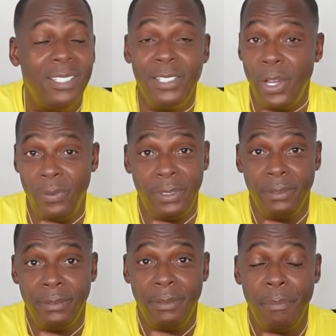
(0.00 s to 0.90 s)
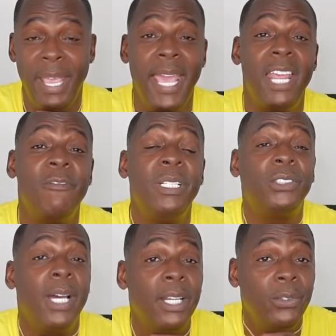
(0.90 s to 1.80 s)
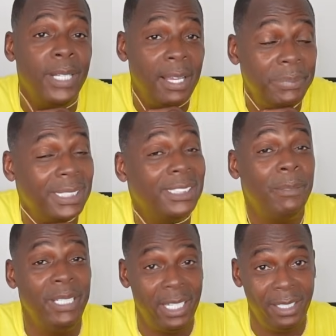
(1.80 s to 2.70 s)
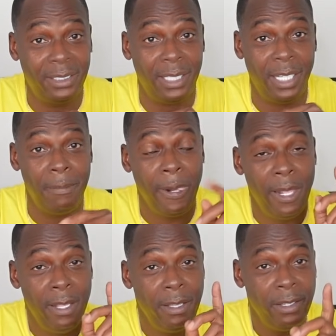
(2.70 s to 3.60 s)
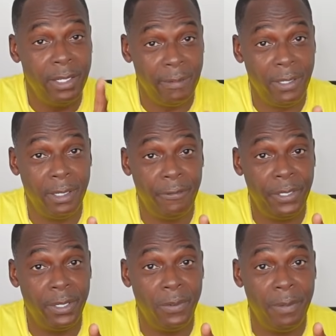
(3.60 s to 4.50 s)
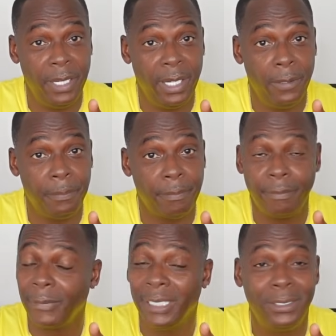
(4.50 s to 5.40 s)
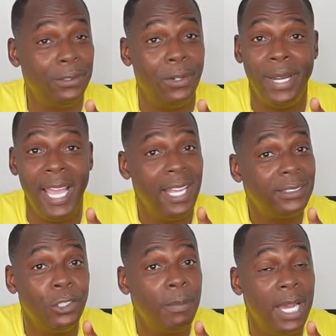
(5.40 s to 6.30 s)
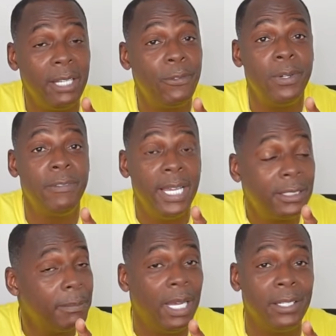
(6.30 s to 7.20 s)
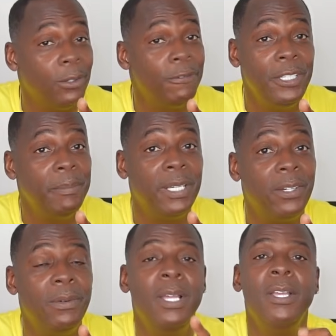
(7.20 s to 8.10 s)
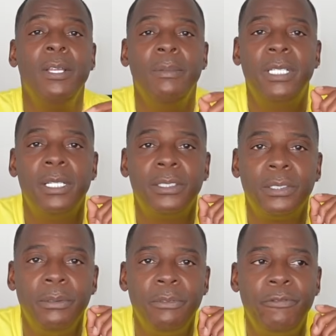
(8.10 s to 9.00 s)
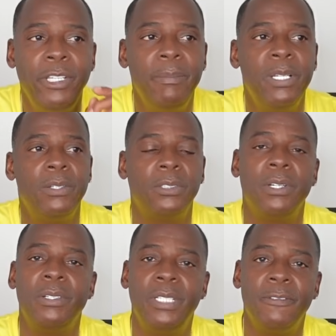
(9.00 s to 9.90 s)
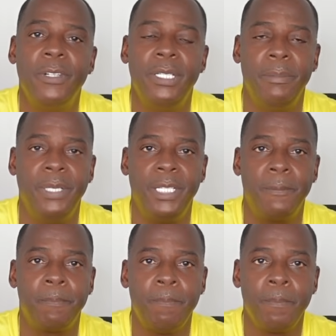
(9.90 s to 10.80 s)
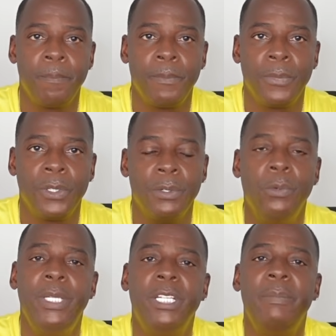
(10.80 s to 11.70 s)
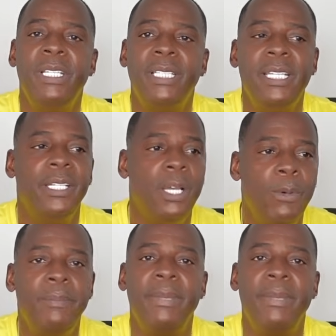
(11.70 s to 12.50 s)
don't. Man, I've been trying to do that since the beginning of time. You're never gonna figure a woman out. So don't ask nobody for advice about no female because females are different than men. We could be thinking that we're